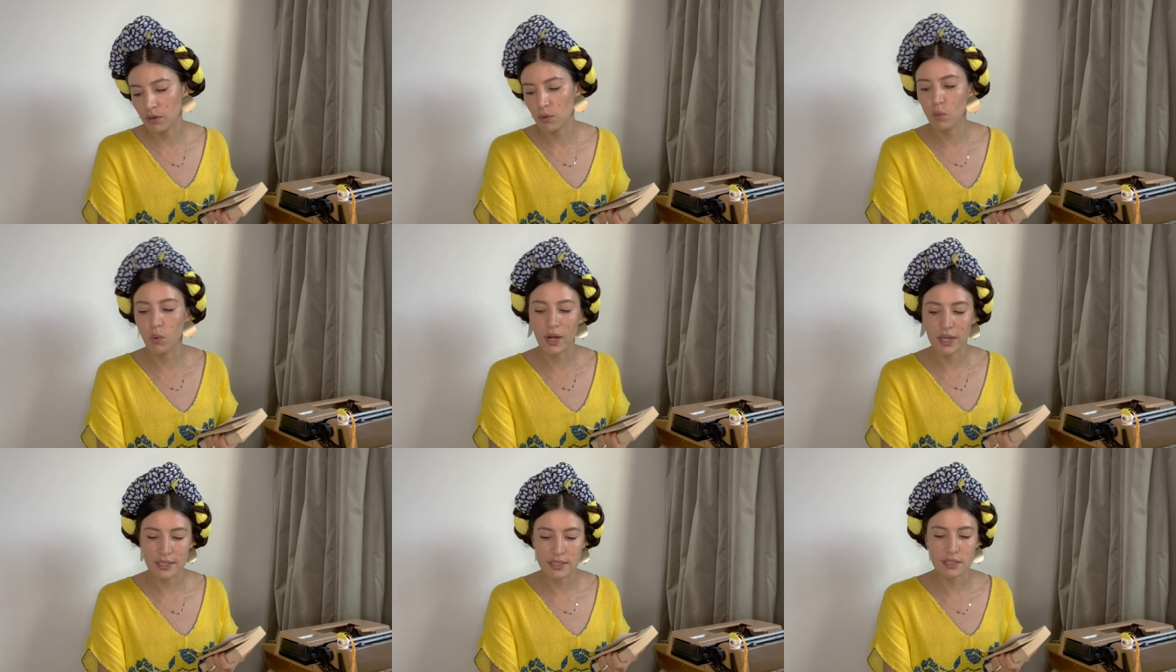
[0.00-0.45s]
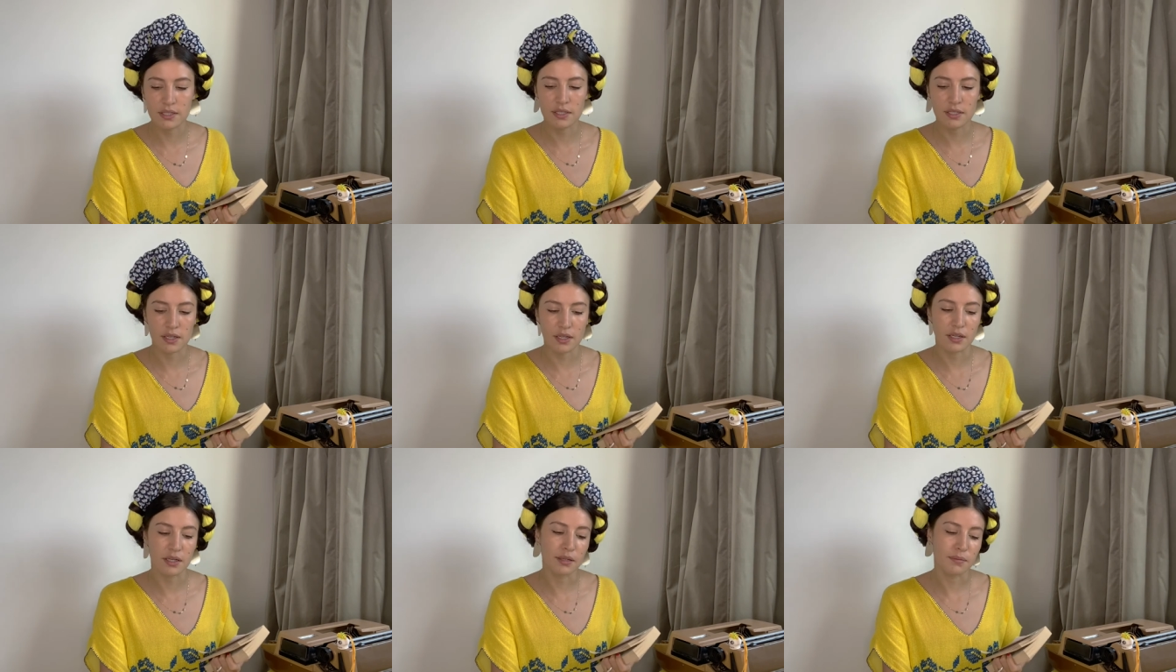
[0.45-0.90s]
quite
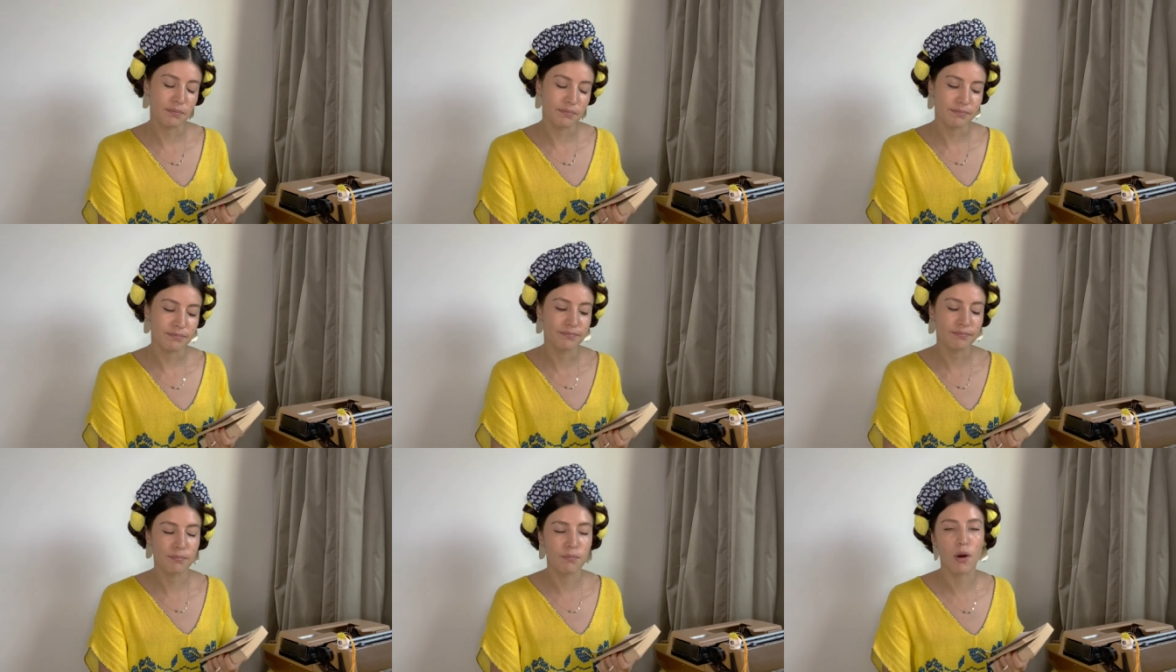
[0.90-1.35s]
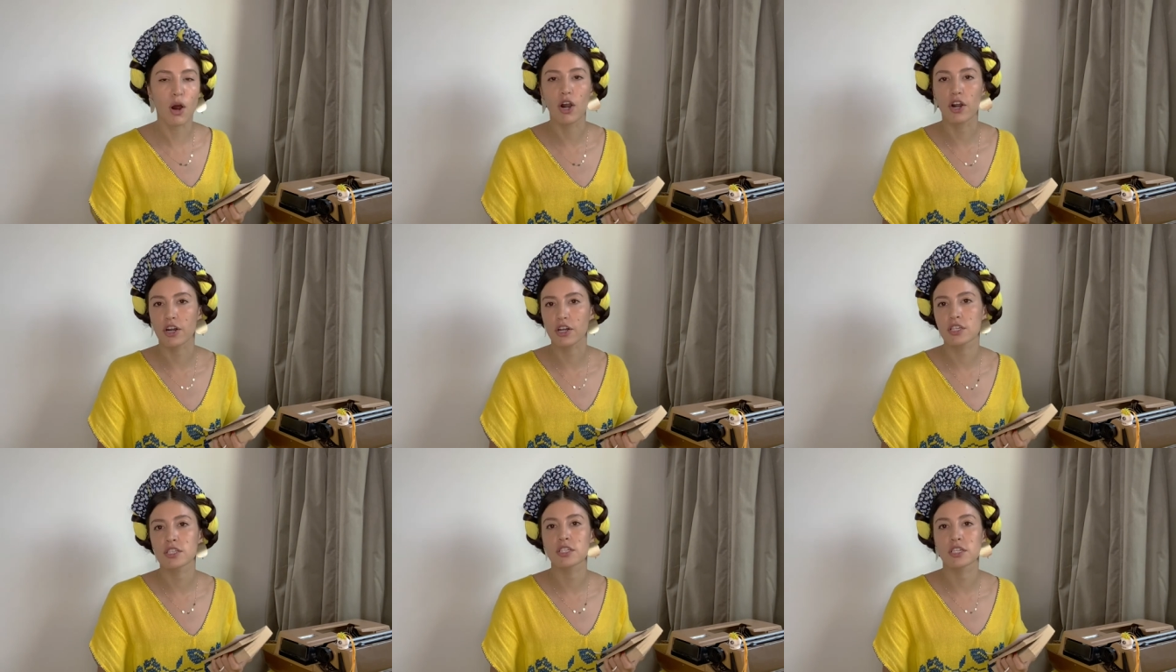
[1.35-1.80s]
uh,
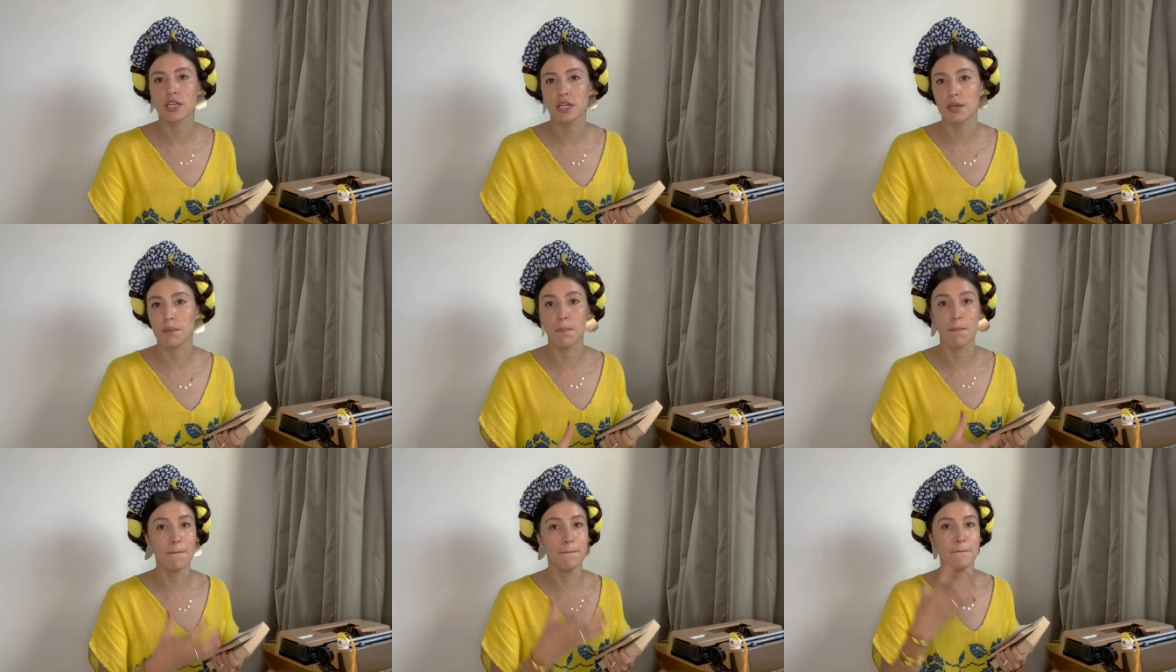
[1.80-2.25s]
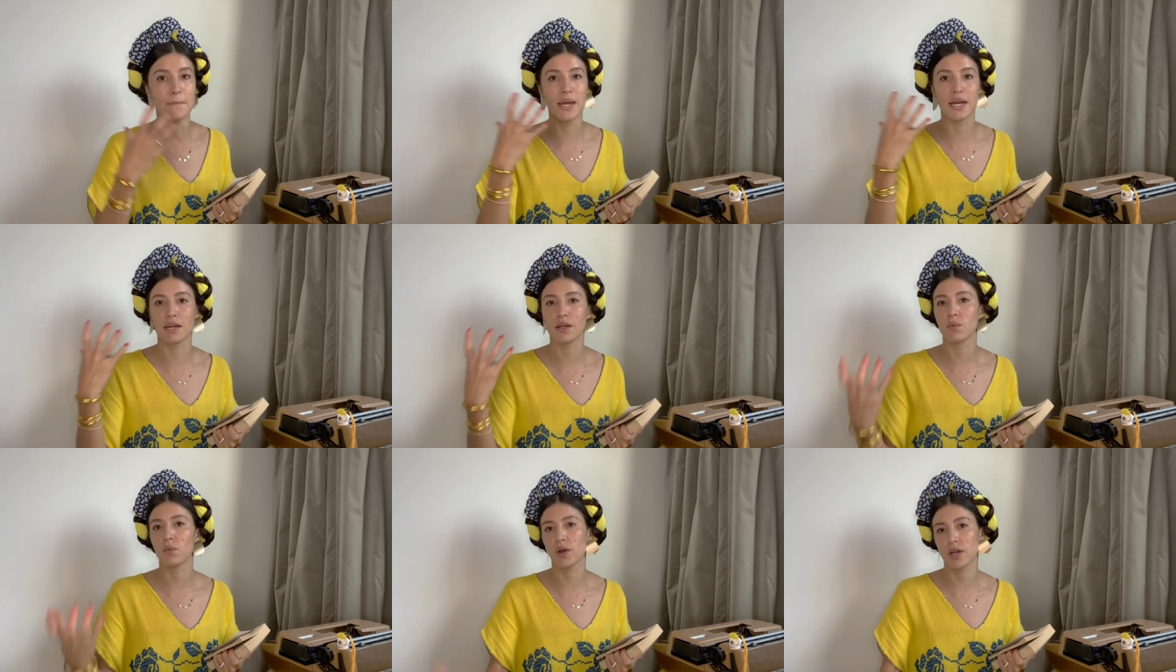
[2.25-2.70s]
marked in
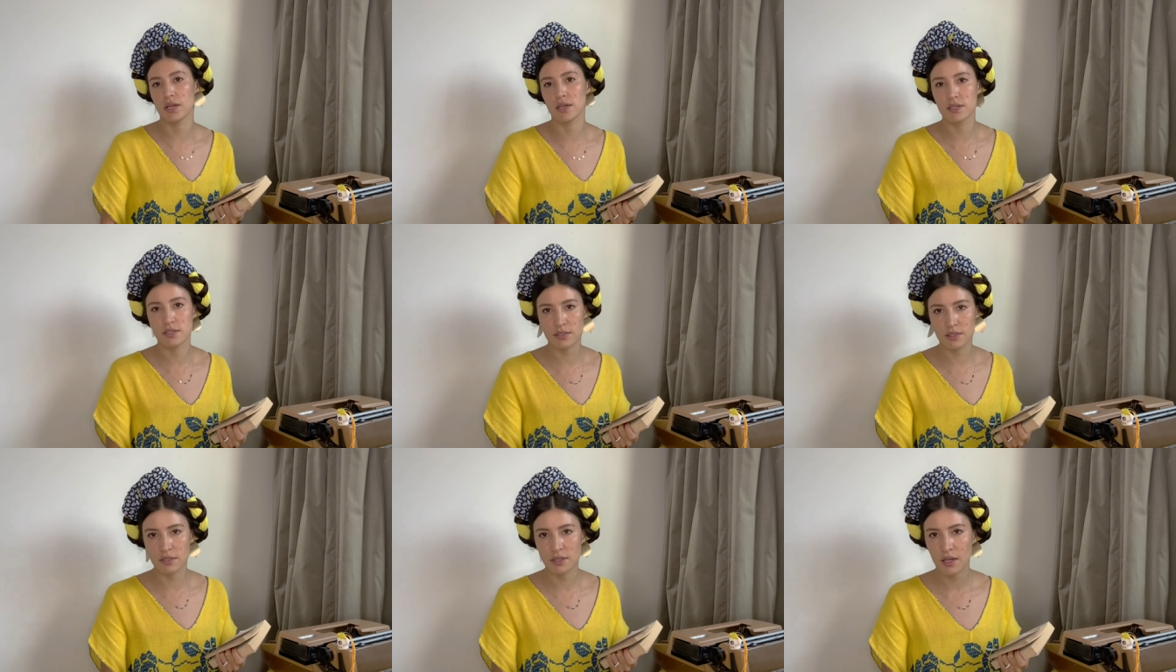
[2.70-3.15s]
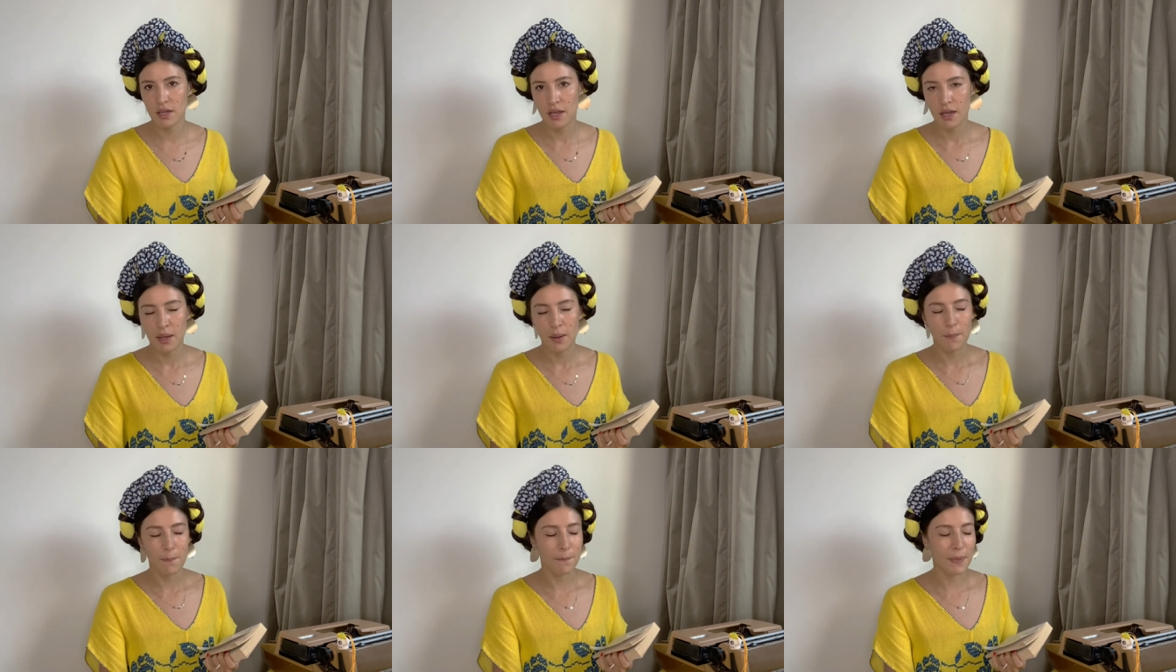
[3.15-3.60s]
many ways
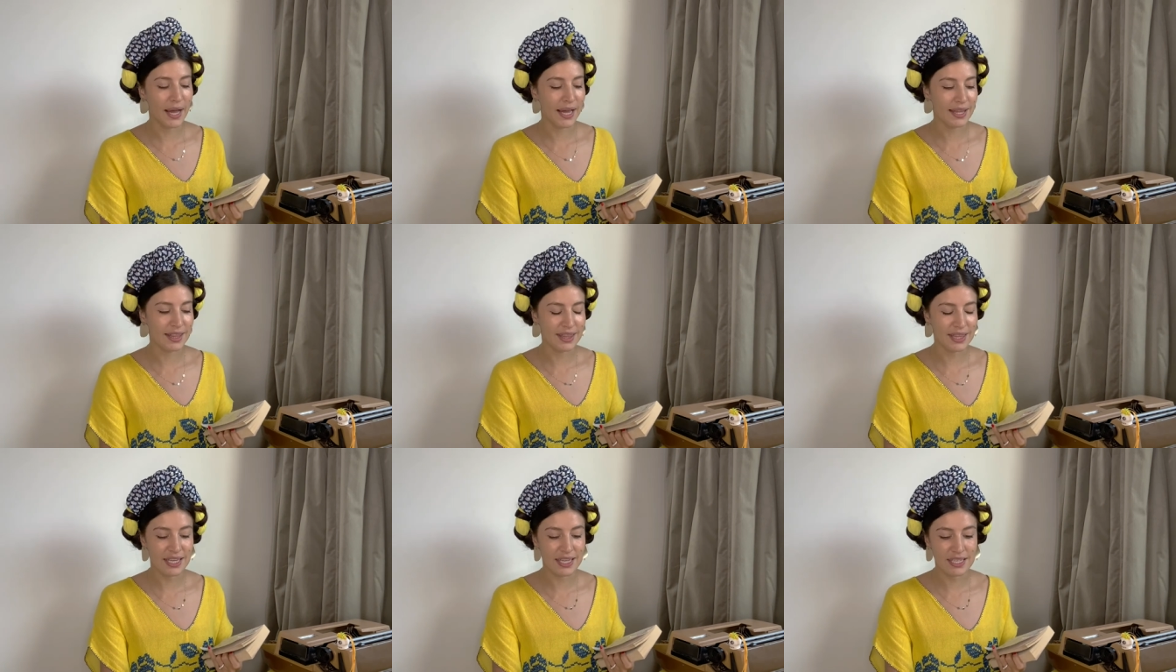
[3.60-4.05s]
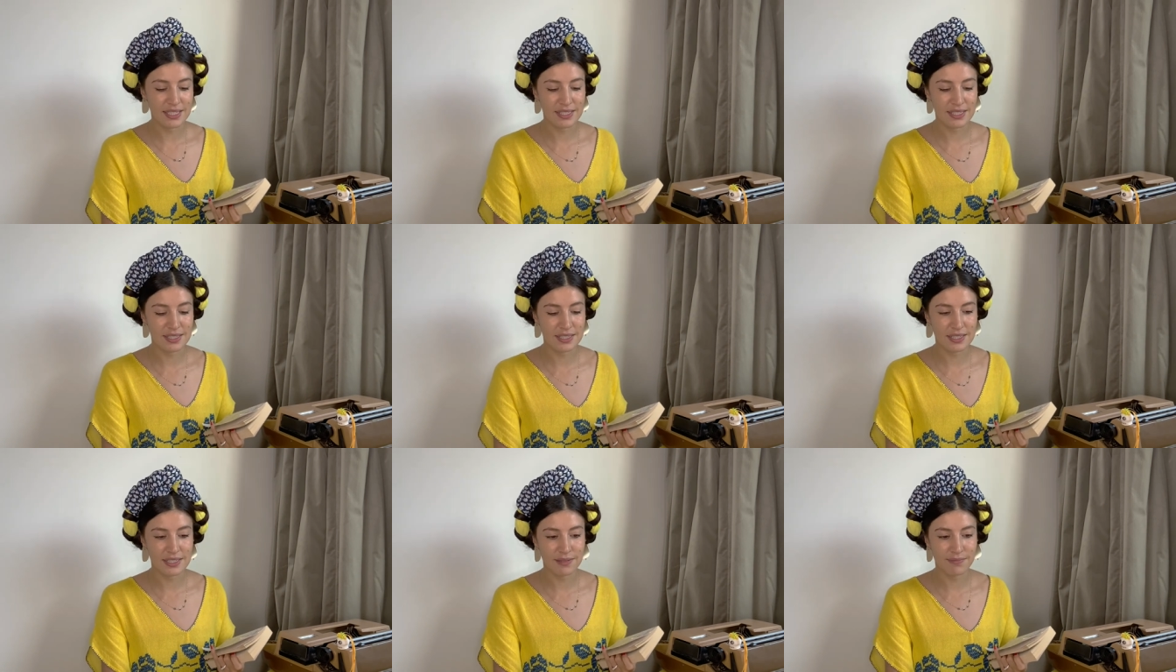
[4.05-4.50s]
by
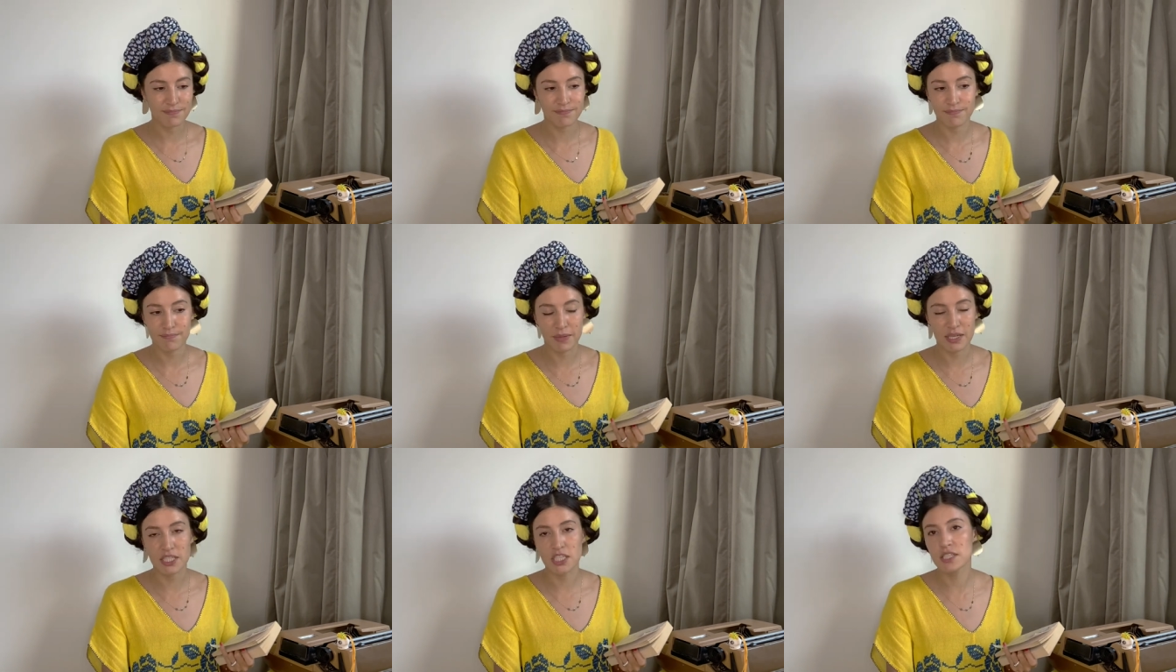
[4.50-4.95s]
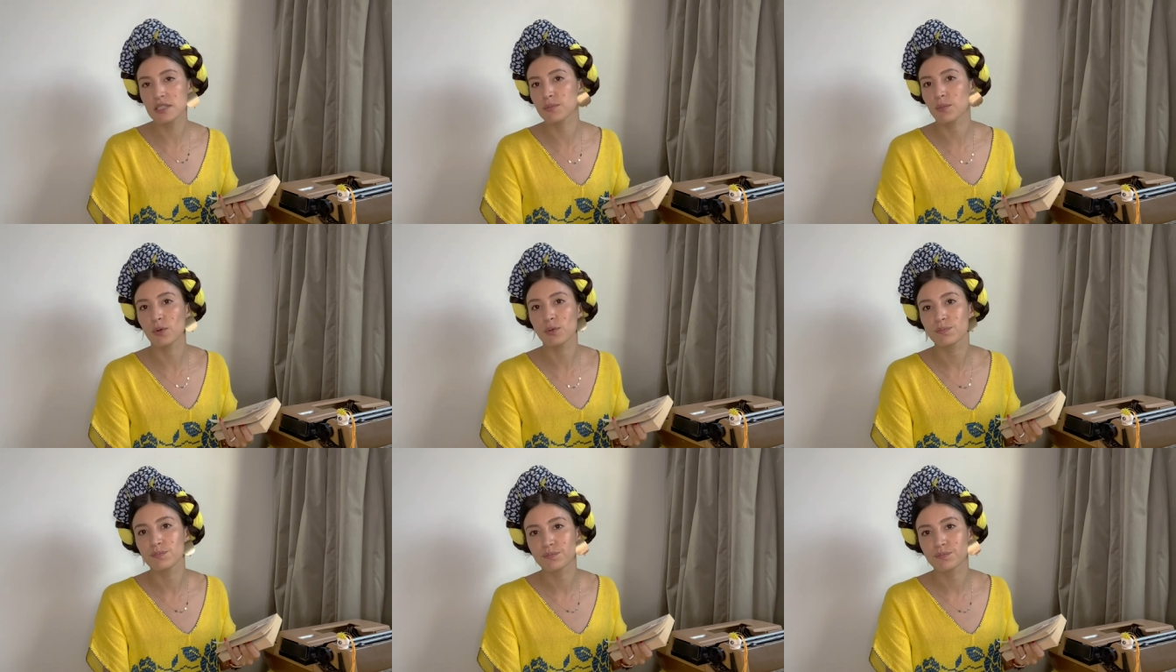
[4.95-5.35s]
this machismo,